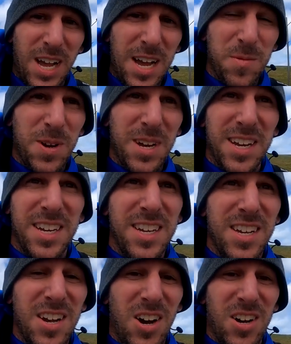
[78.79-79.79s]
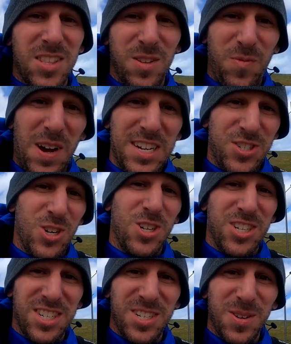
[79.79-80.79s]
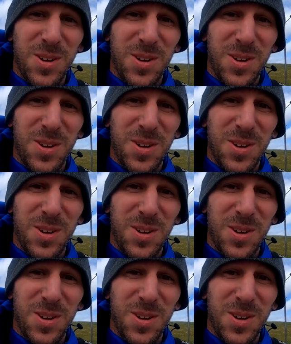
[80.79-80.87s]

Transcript: Coast Highway on the fast charging